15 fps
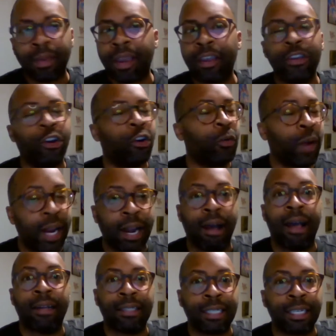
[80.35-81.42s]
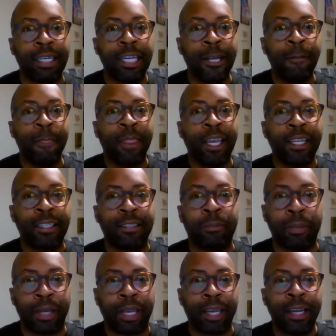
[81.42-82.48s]
your great auntie. It's
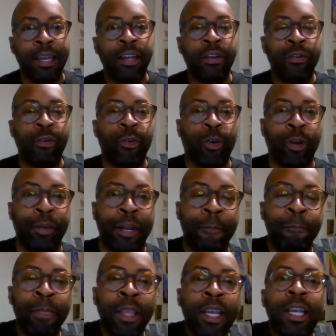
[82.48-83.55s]
me, Norman.